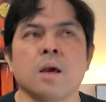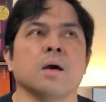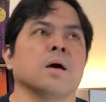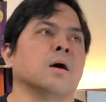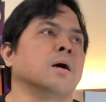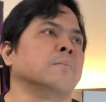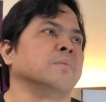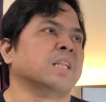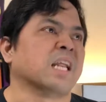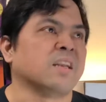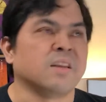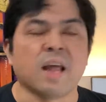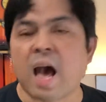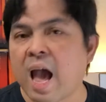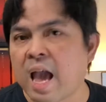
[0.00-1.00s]
the
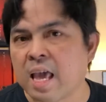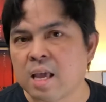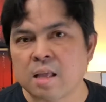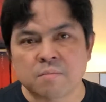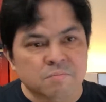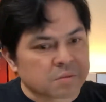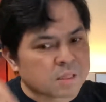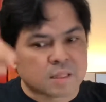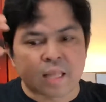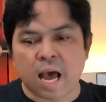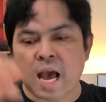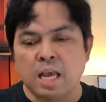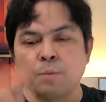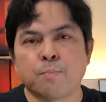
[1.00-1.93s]
die